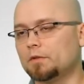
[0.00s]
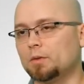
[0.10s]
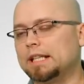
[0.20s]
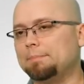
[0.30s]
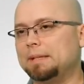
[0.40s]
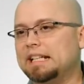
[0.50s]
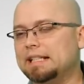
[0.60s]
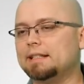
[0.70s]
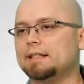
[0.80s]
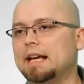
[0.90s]
What that
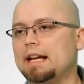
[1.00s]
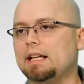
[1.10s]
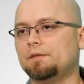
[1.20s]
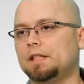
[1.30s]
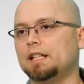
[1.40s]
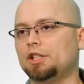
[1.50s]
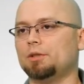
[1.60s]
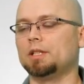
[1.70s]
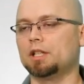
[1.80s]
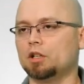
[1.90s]
means is that if the
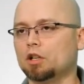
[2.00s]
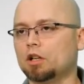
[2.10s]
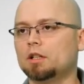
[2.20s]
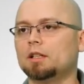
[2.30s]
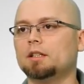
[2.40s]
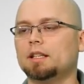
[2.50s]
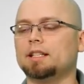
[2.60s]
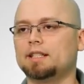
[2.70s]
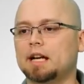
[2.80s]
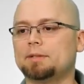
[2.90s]
issue is cured, that
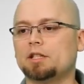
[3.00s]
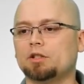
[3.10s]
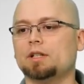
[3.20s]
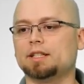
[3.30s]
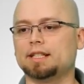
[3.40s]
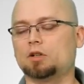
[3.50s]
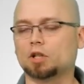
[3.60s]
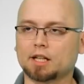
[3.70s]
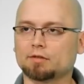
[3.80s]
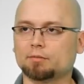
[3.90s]
stops the due on sale
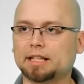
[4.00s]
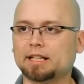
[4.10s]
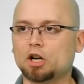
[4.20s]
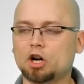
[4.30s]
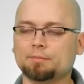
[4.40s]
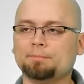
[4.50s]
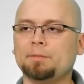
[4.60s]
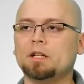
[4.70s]
clause from being called.